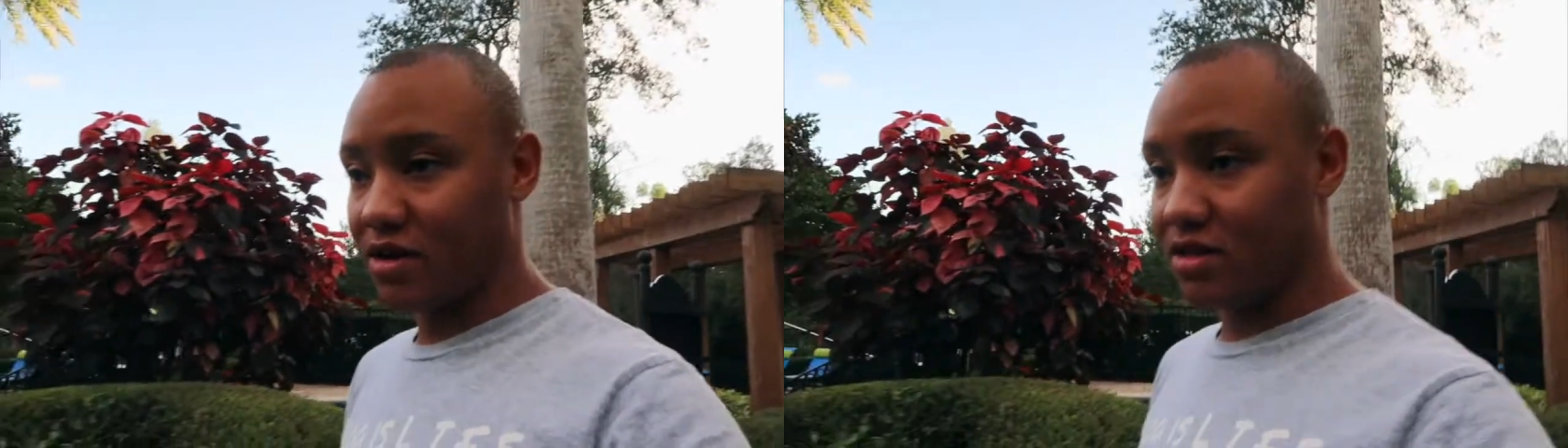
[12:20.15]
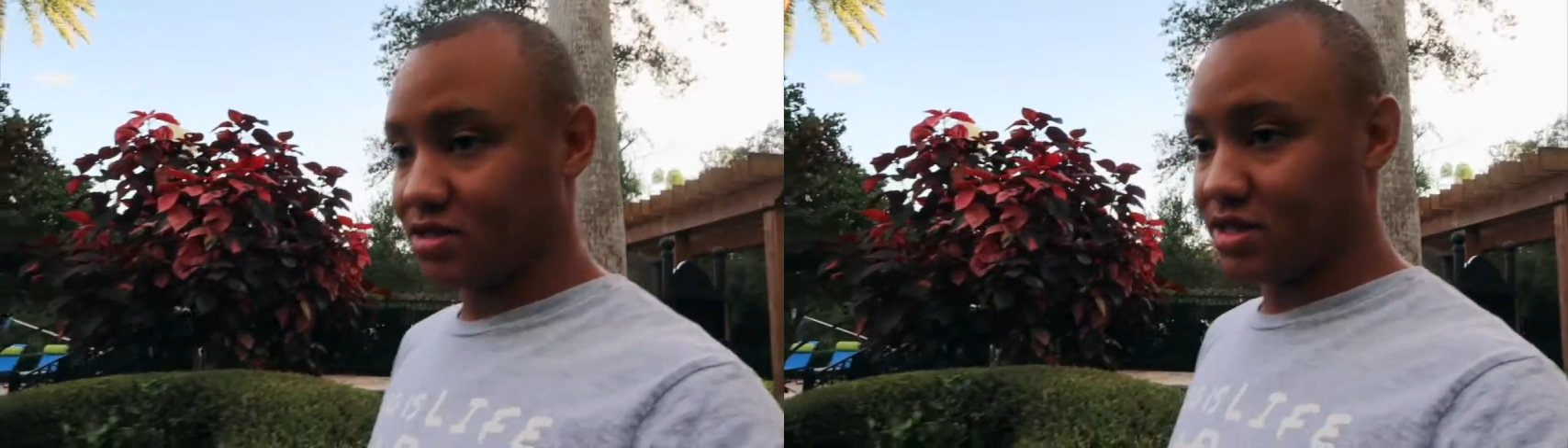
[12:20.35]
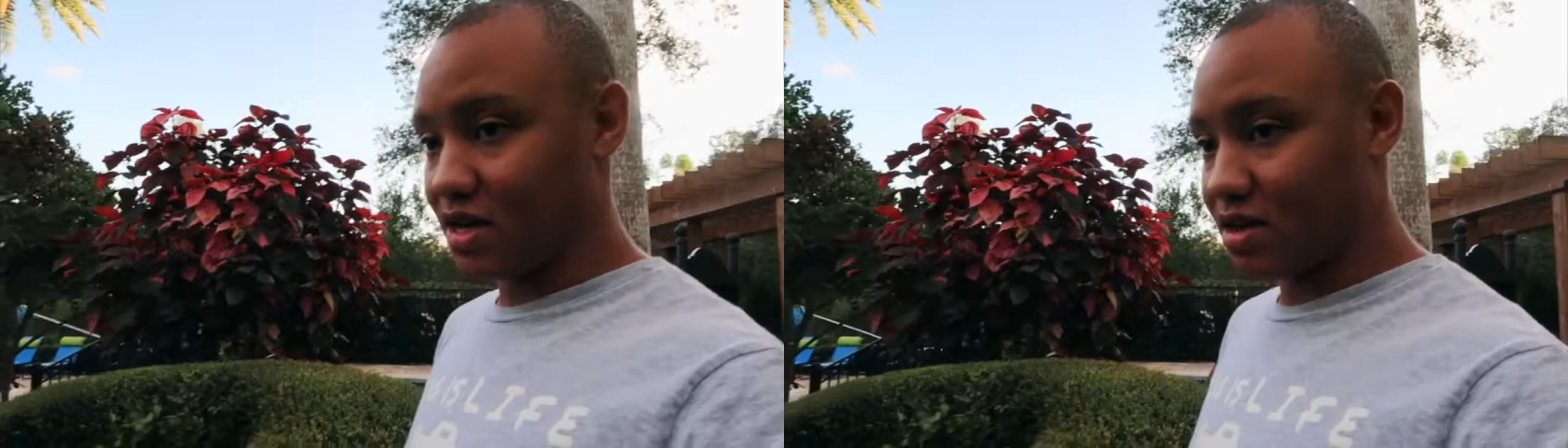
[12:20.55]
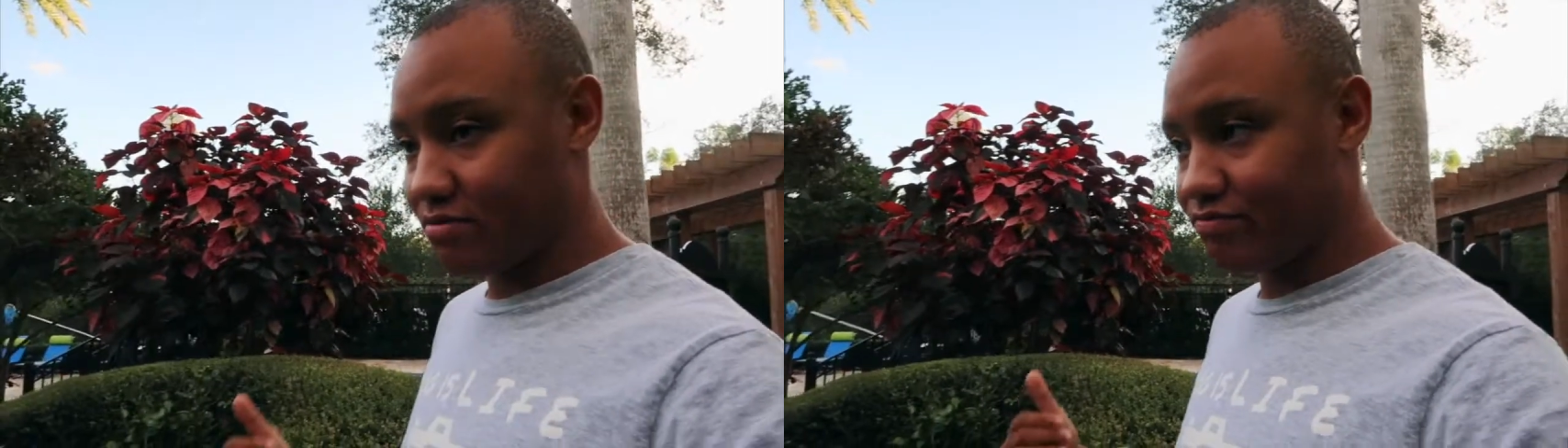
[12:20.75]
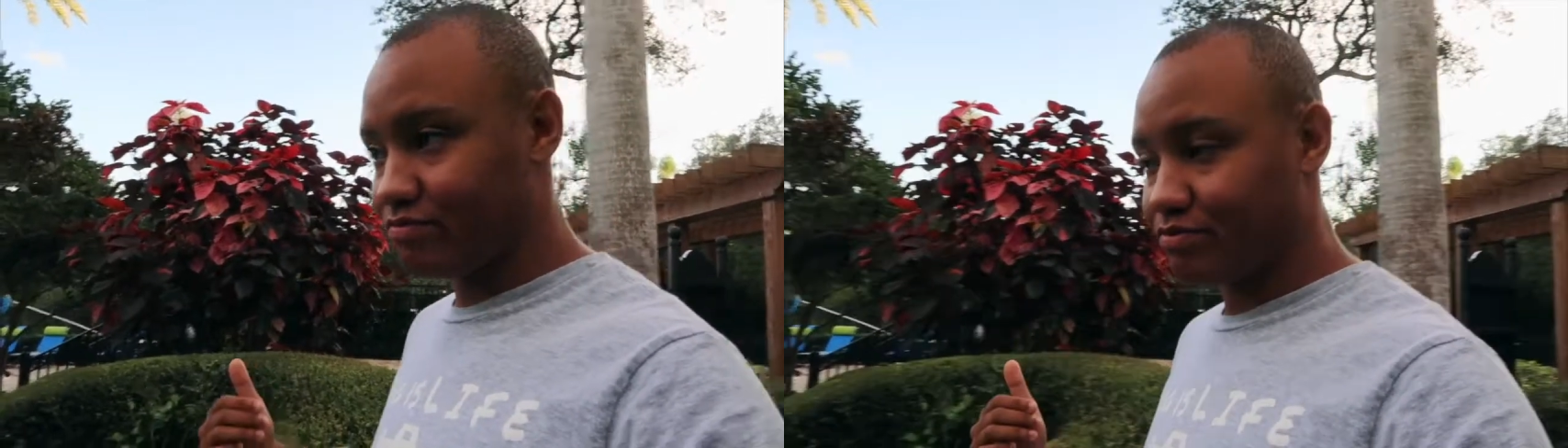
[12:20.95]
and there's like
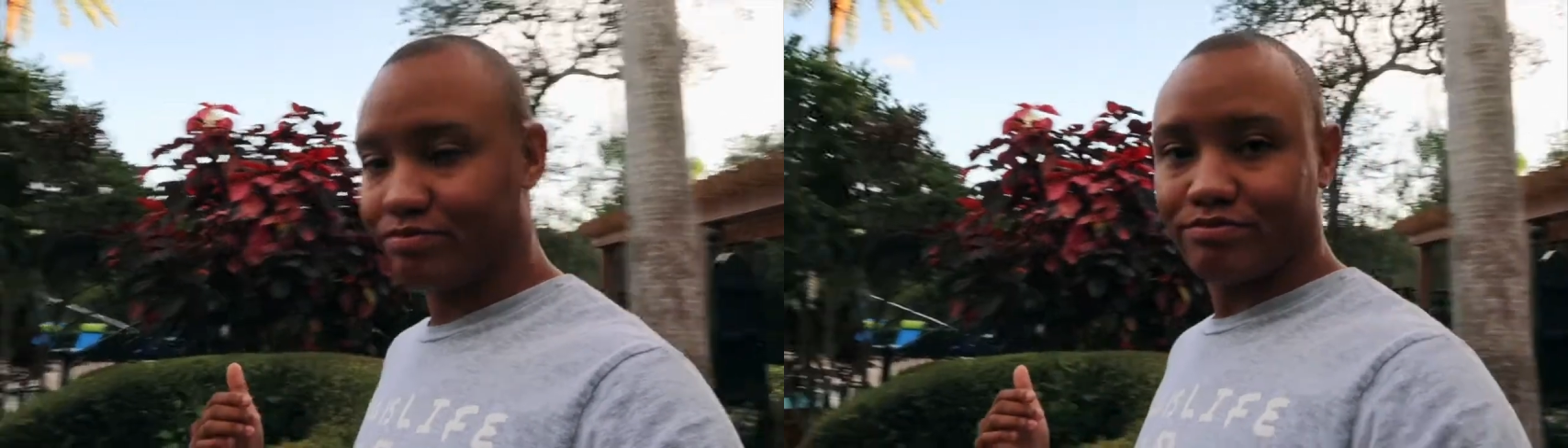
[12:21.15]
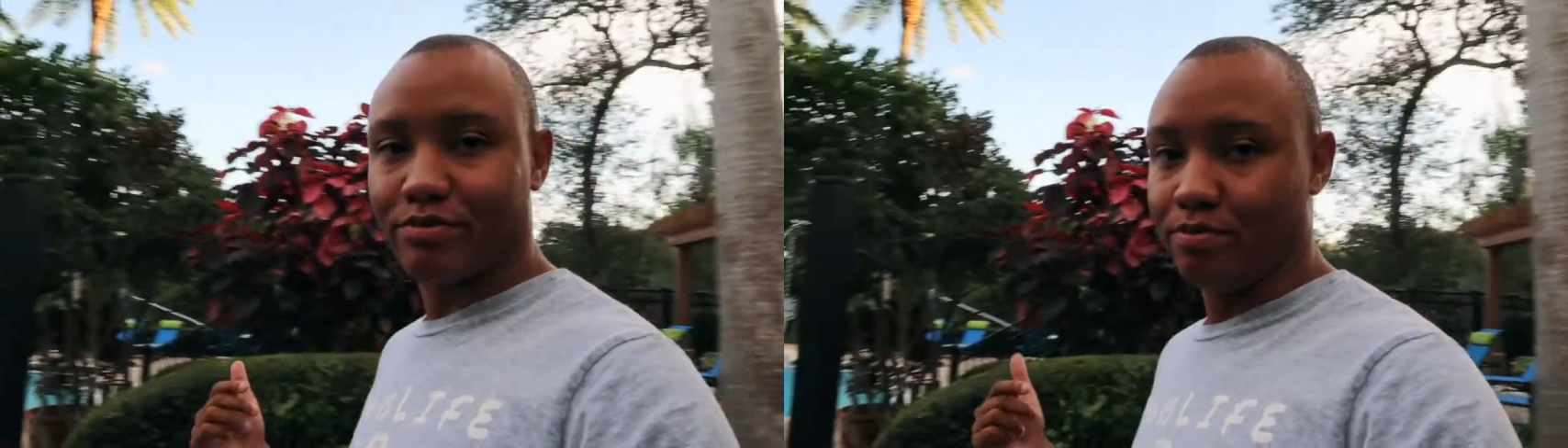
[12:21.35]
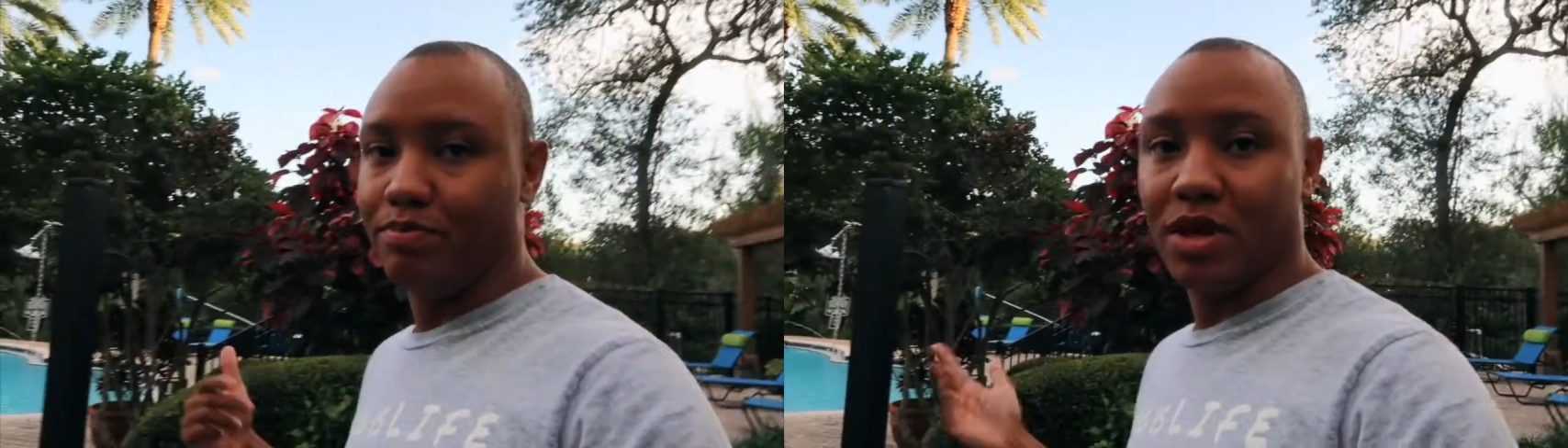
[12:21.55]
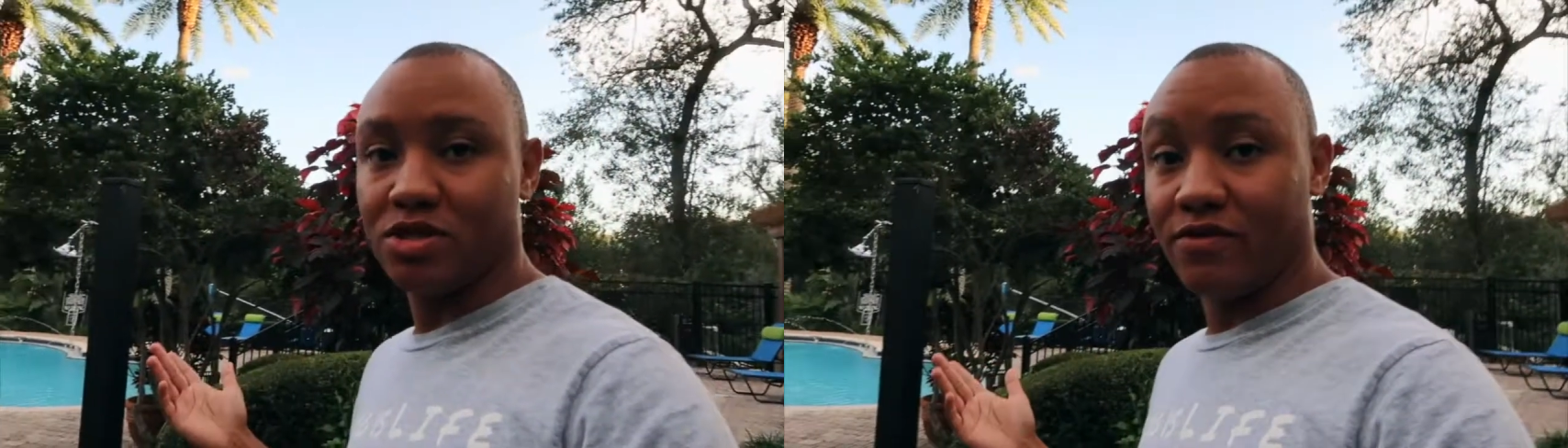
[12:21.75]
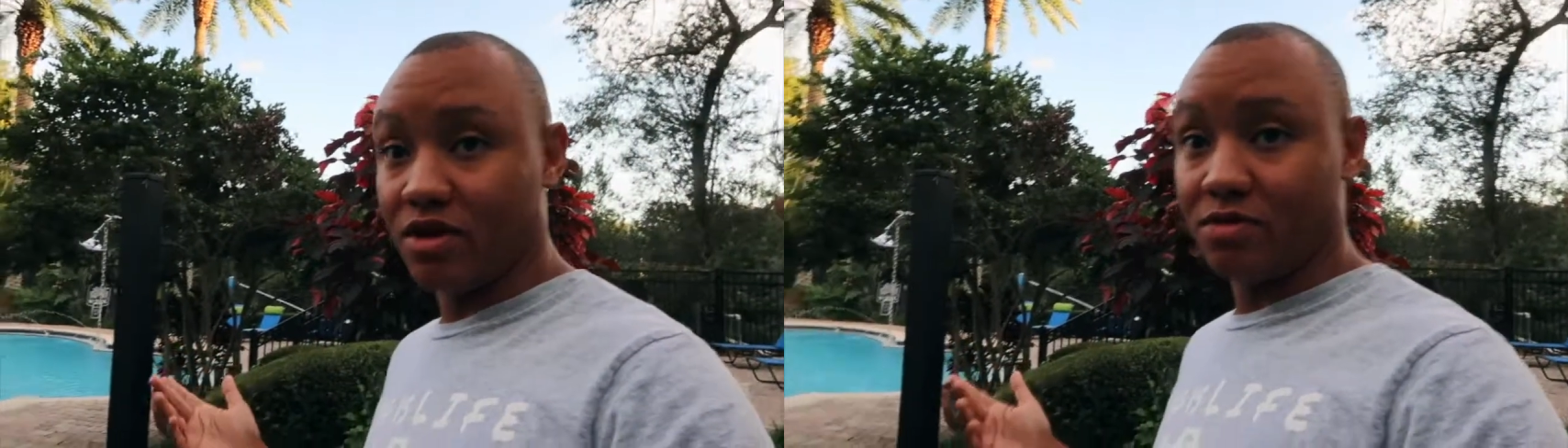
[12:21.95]
a bunch
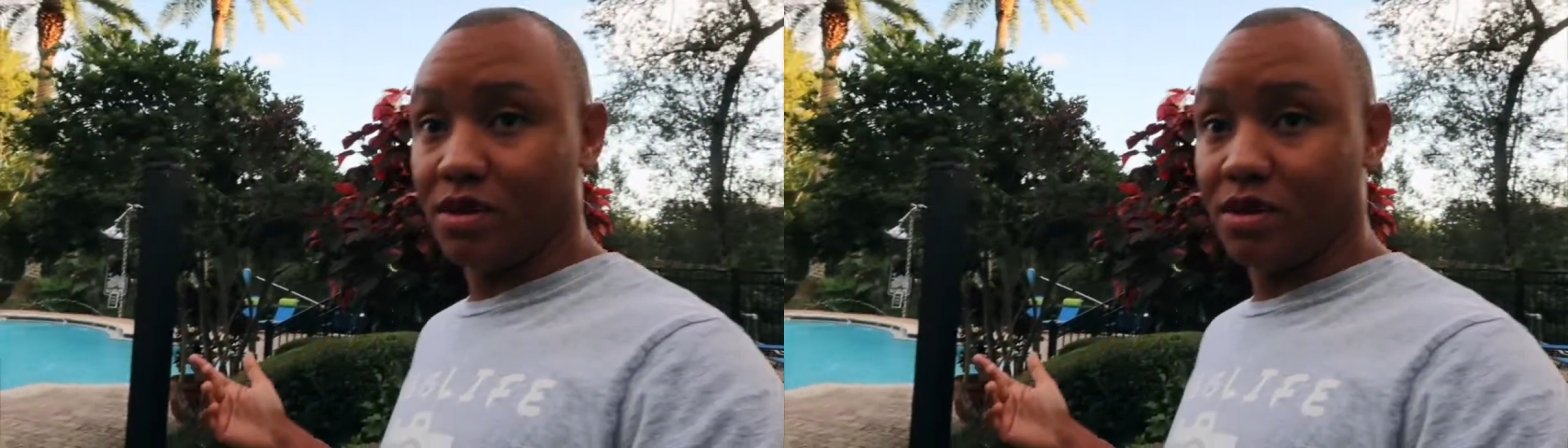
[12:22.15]
of other